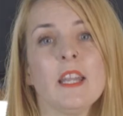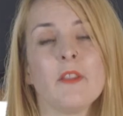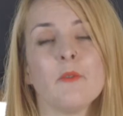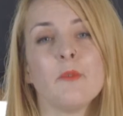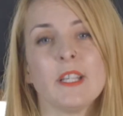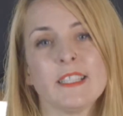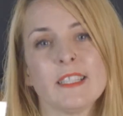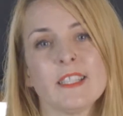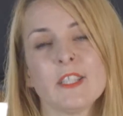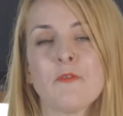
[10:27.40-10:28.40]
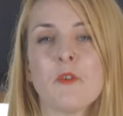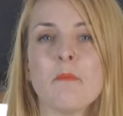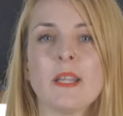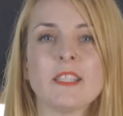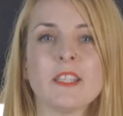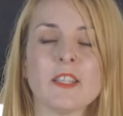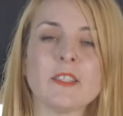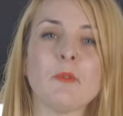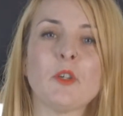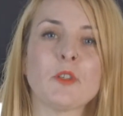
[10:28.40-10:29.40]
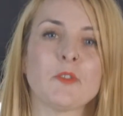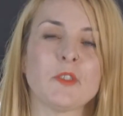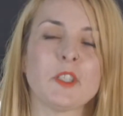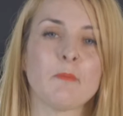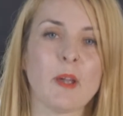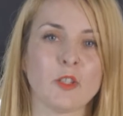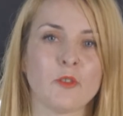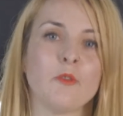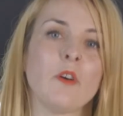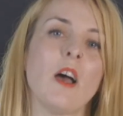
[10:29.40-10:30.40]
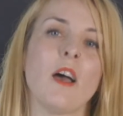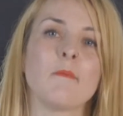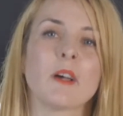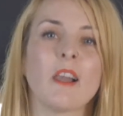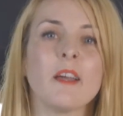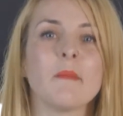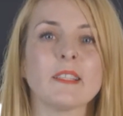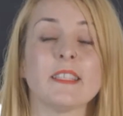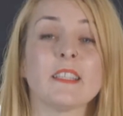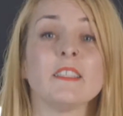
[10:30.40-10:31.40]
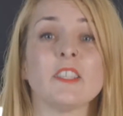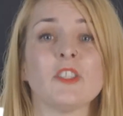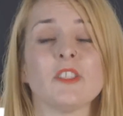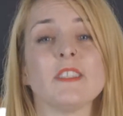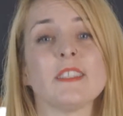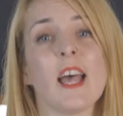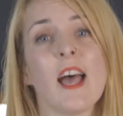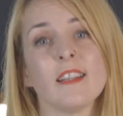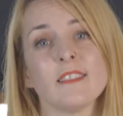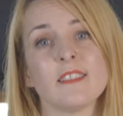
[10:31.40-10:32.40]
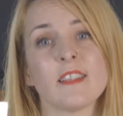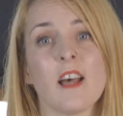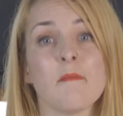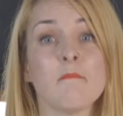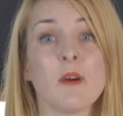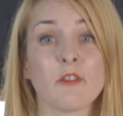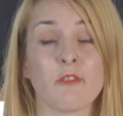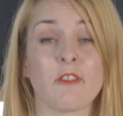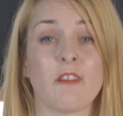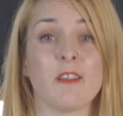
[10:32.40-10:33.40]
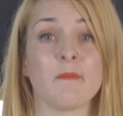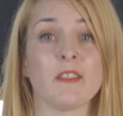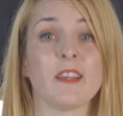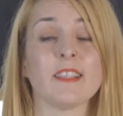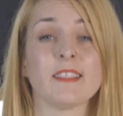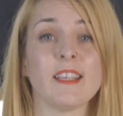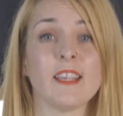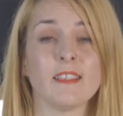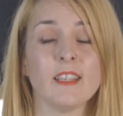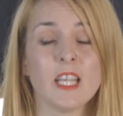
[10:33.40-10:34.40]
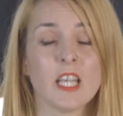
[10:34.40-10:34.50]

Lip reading: Now, the reason this is fermented is because of the special climatic conditions and microclimate that it's in.